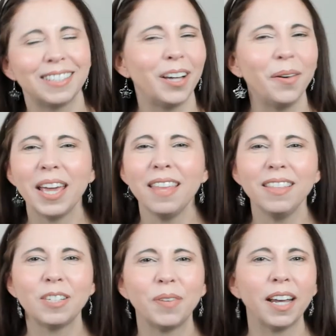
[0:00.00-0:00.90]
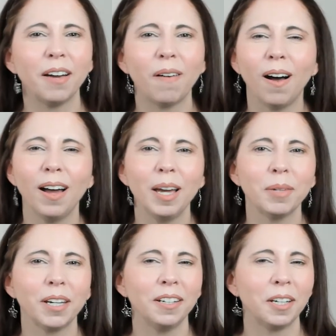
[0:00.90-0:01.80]
So in this video,
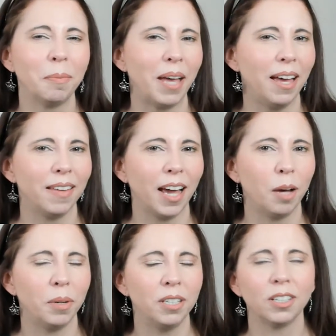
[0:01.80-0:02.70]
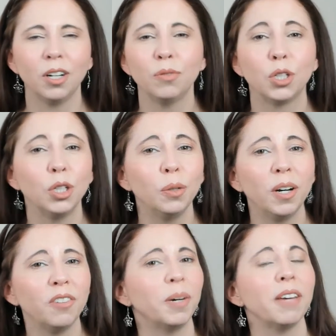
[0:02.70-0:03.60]
I'm going to compare the outputs of two
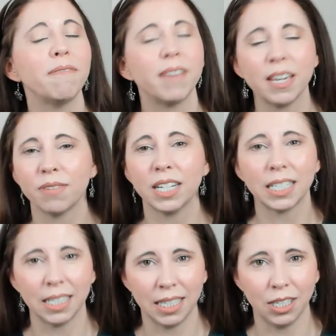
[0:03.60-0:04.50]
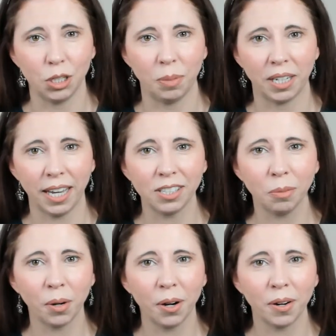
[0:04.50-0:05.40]
of my favorite
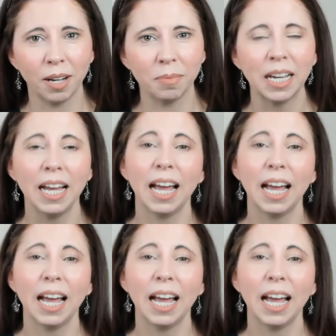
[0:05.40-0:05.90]
deduplication programs